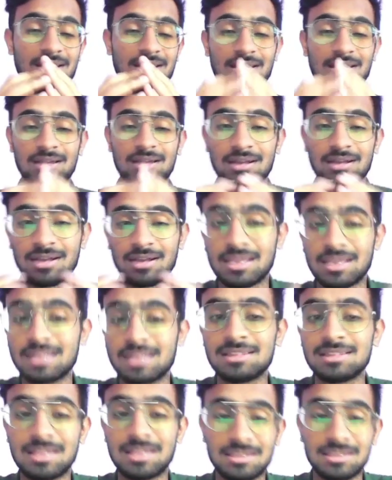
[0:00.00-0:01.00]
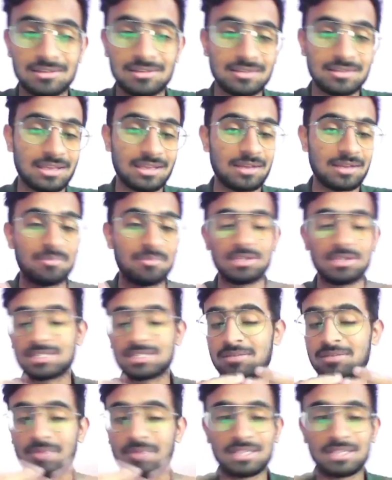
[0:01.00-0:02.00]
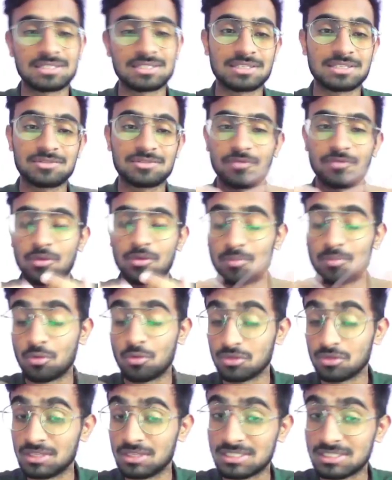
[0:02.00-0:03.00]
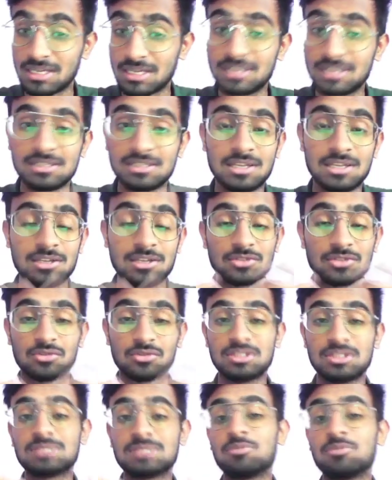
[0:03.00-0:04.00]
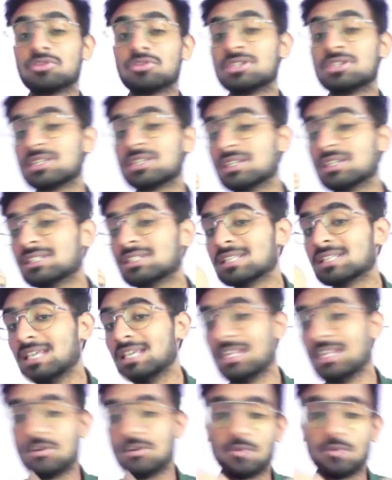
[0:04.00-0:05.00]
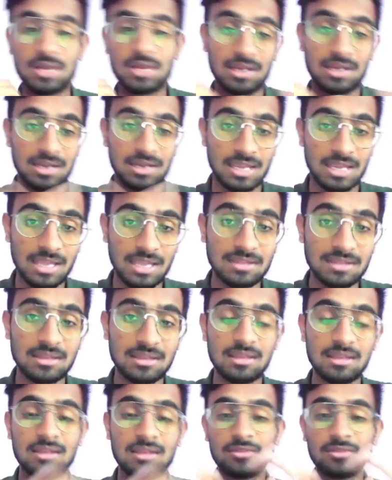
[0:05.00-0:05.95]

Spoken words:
again, like there are plus and minuses for both the sides, so this position is equal again.